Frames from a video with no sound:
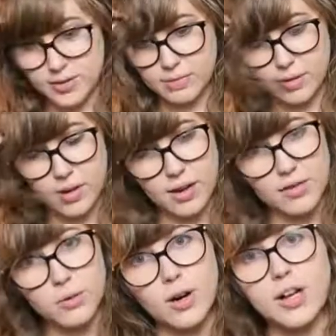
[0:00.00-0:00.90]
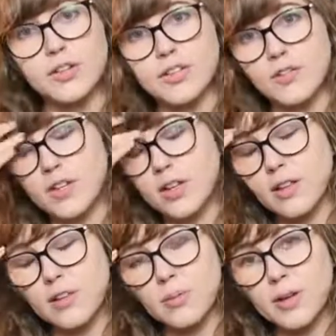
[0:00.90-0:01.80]
we're gonna have to work on shifting a
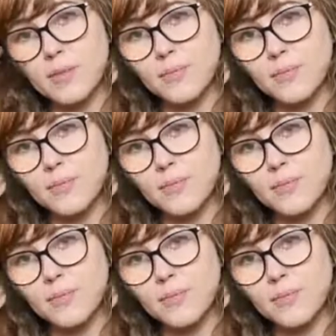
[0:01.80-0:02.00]
little bit.